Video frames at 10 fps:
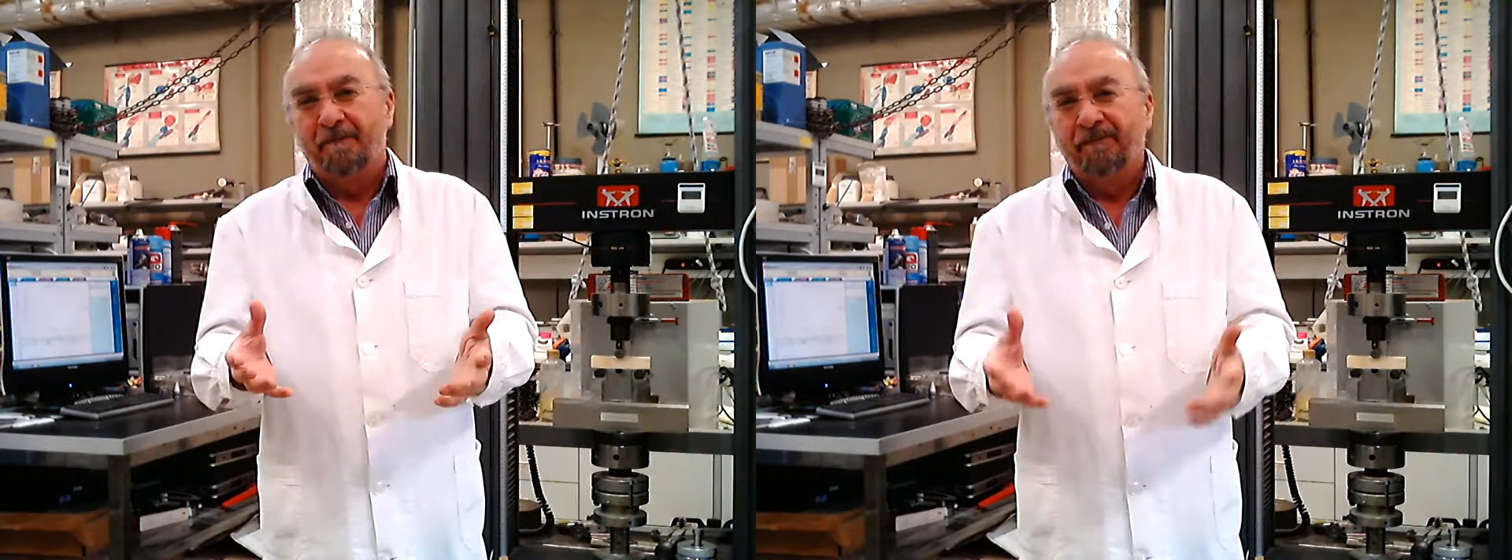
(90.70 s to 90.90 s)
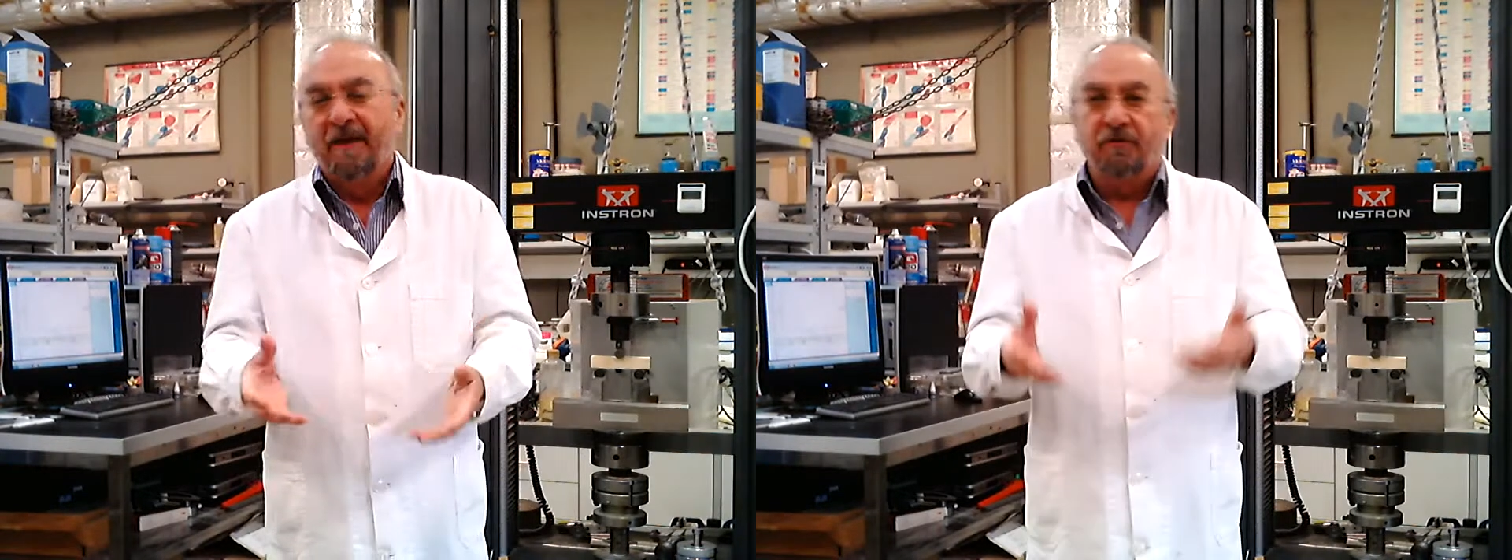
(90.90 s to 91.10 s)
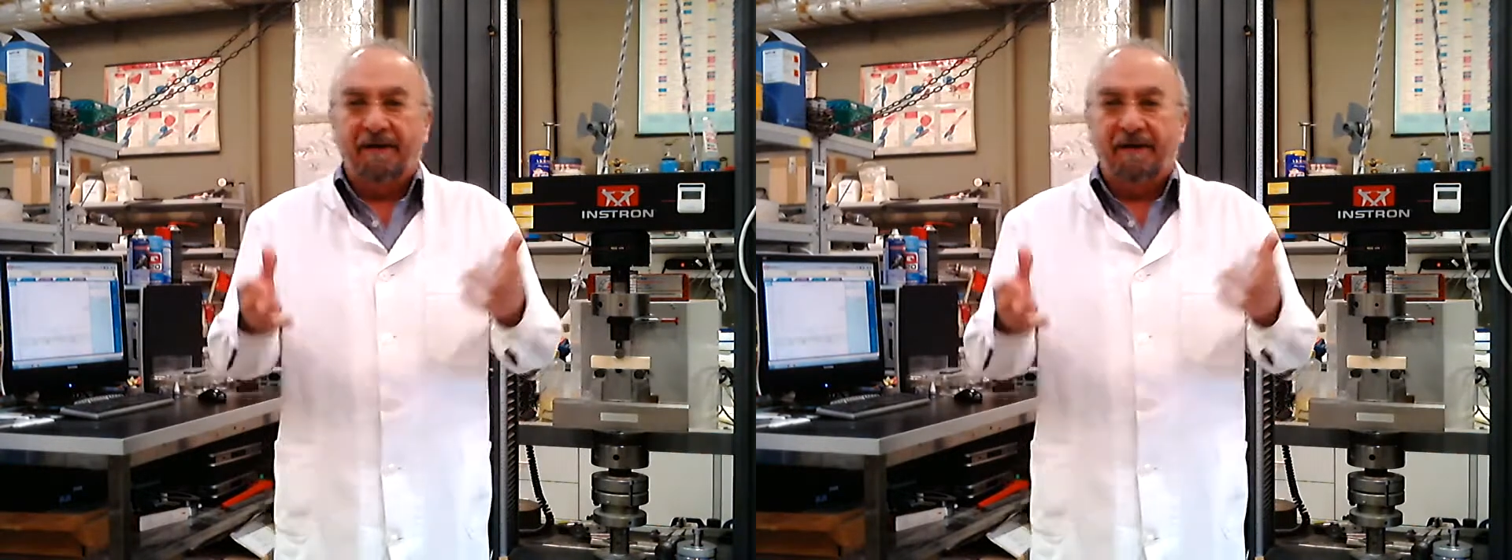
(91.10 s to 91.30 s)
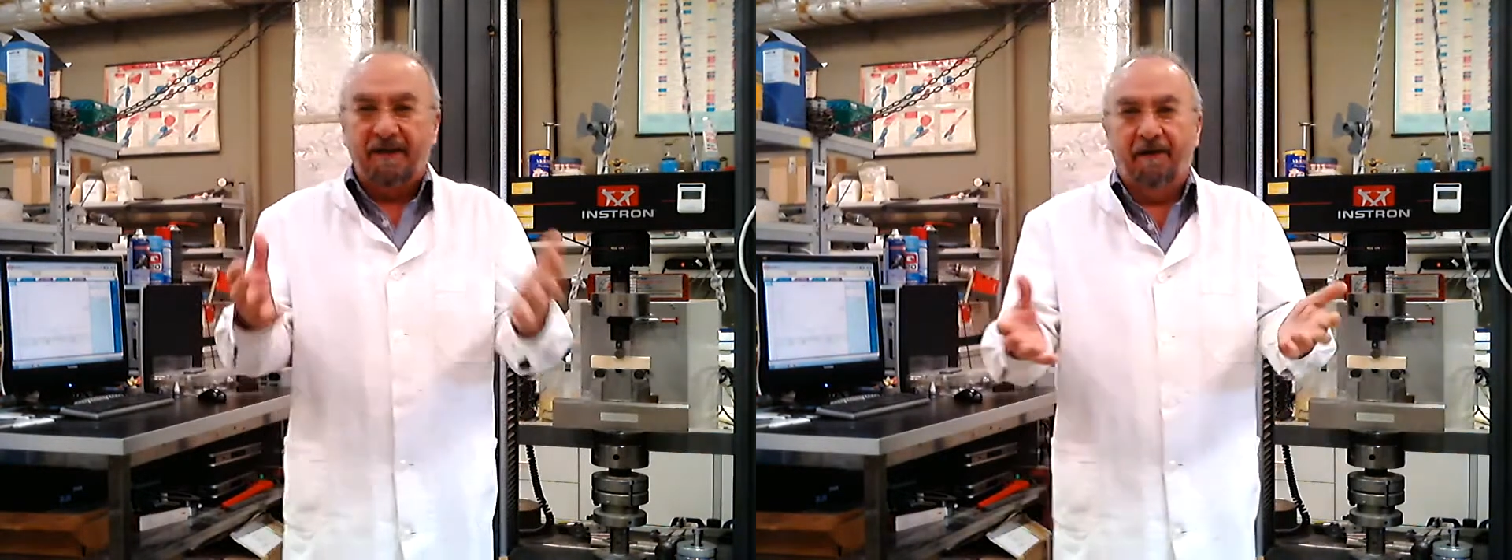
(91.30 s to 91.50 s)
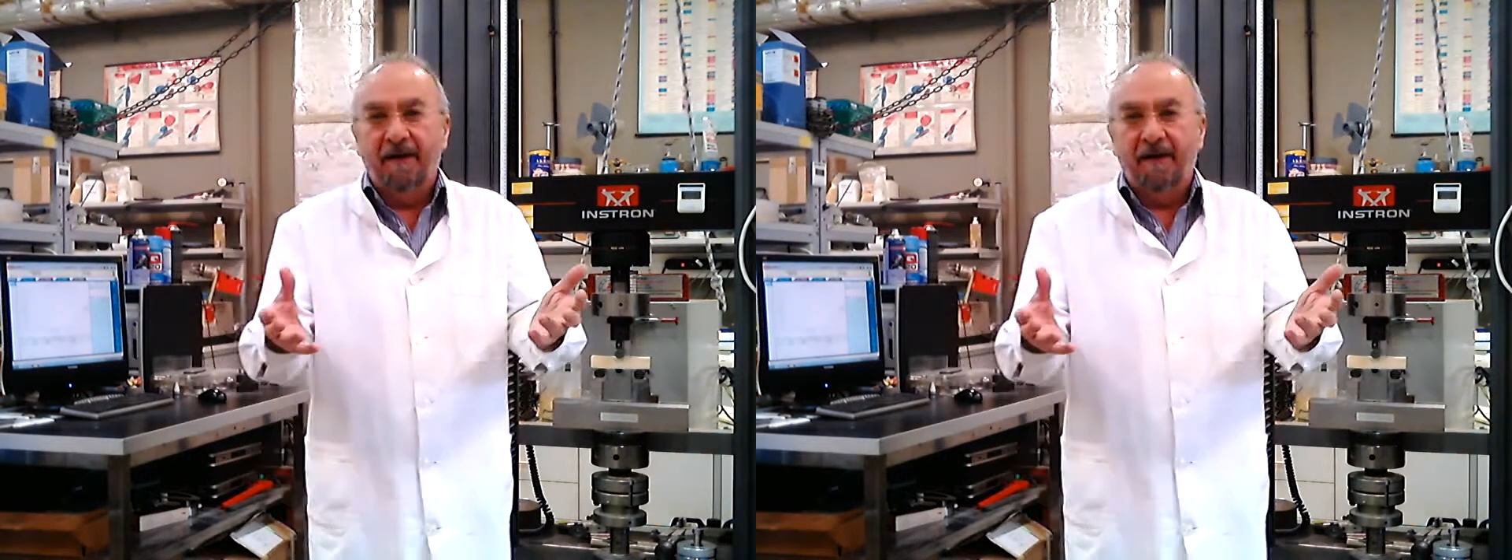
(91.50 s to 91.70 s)
So
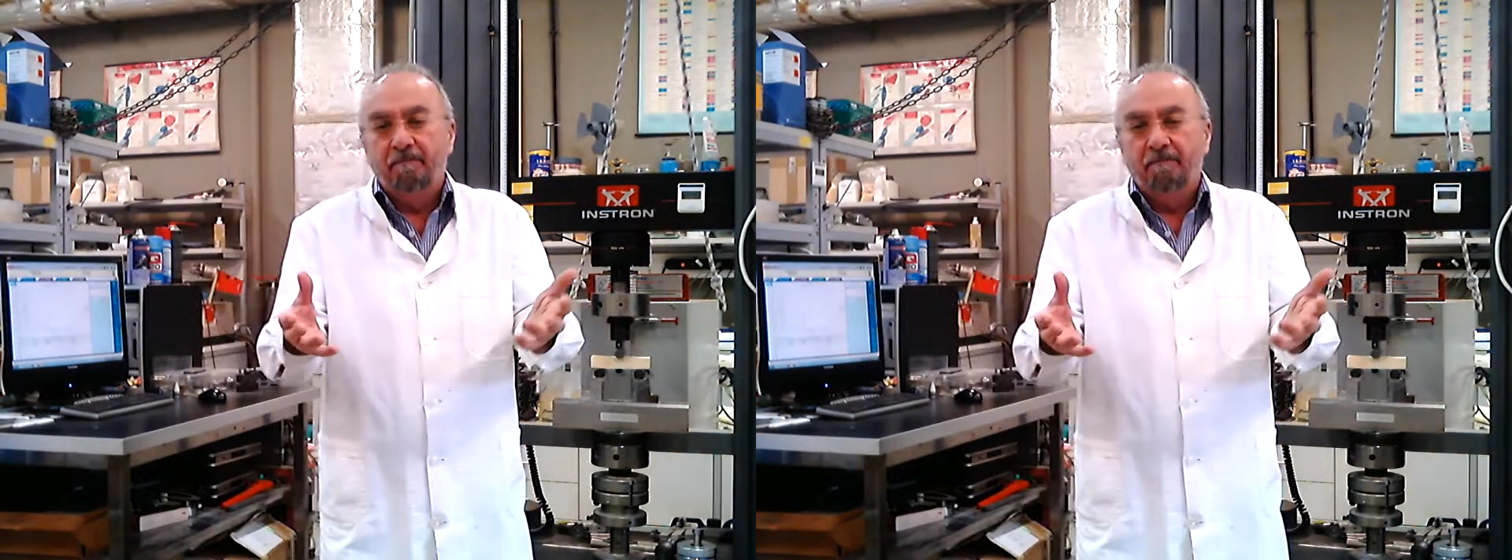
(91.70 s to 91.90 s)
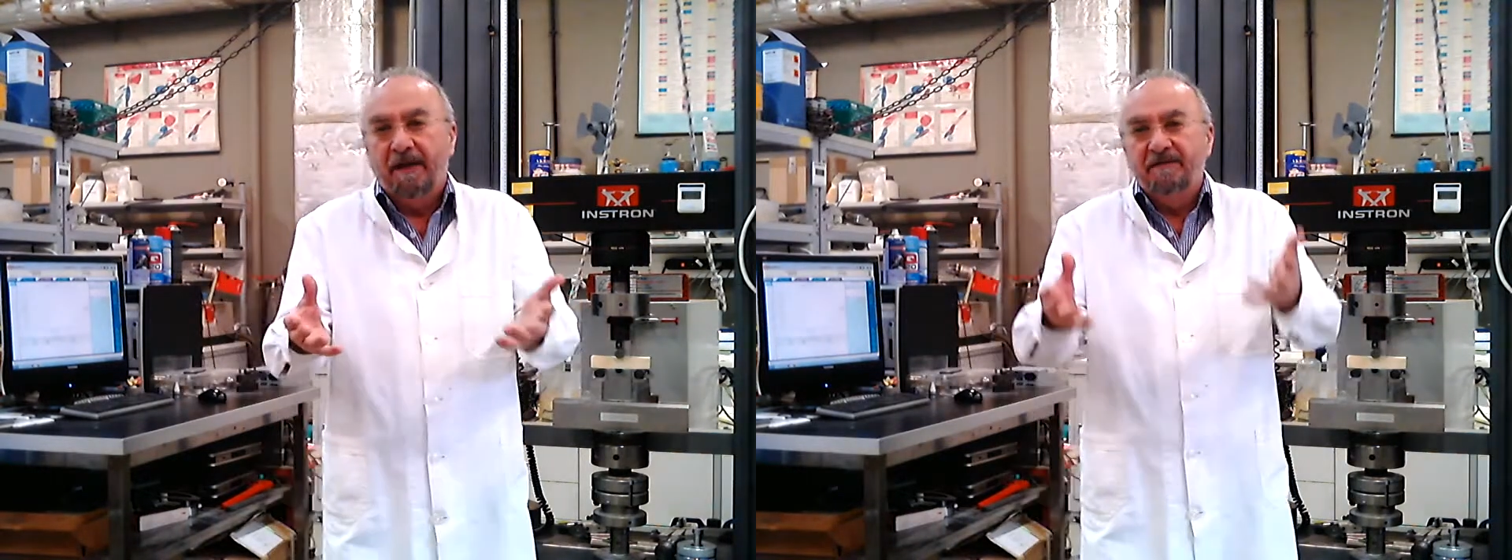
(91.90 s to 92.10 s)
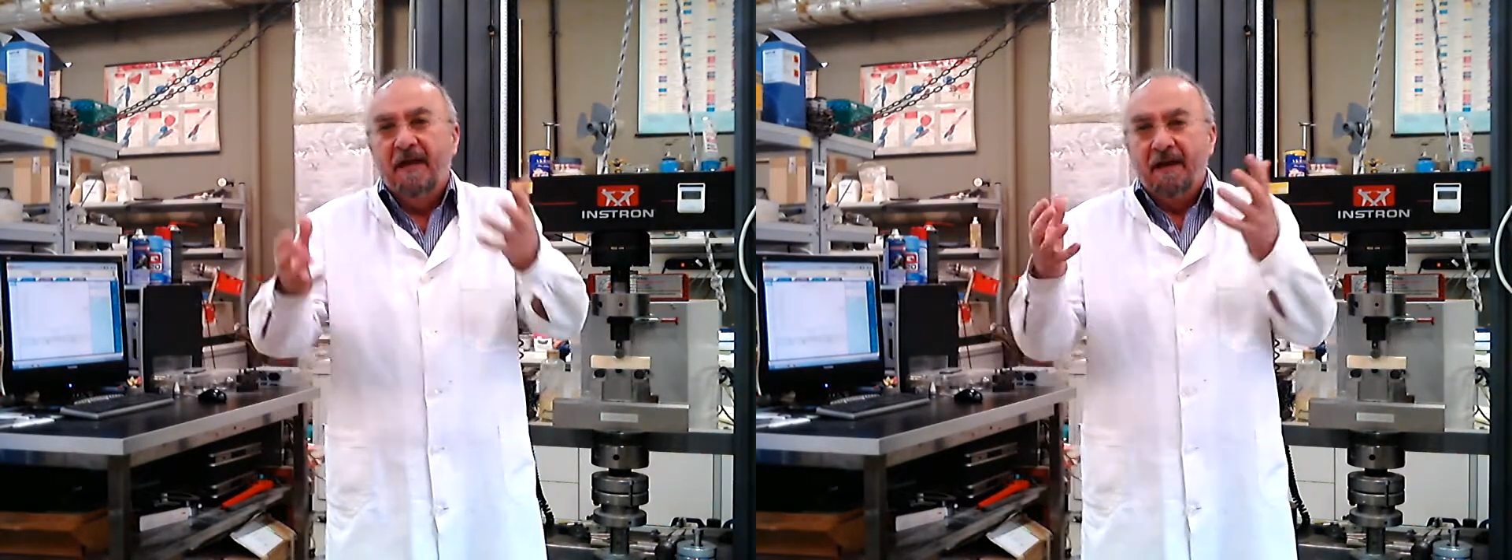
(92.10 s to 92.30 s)
acceleration means